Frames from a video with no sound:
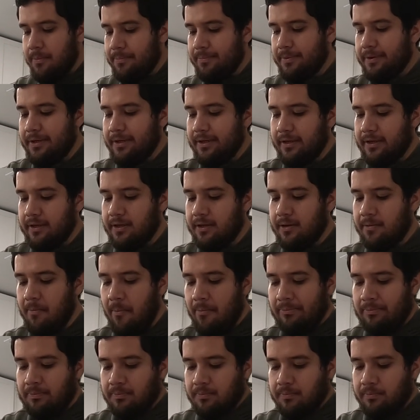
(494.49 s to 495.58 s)
Pretty good.
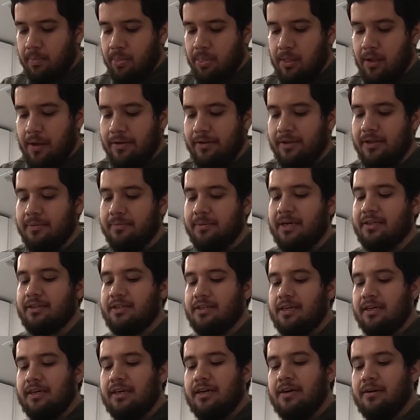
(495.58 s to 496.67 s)
The
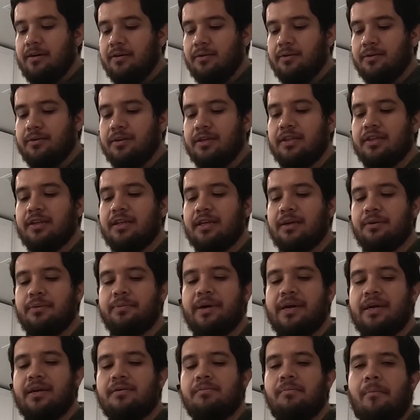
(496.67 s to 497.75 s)
maseca gordita that we
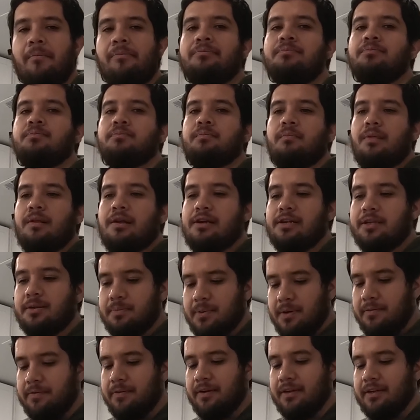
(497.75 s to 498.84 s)
made is
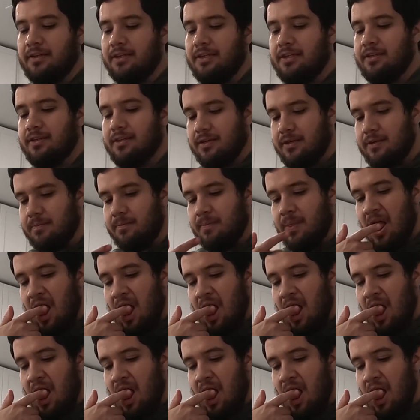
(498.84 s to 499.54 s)
perfectly seasoned.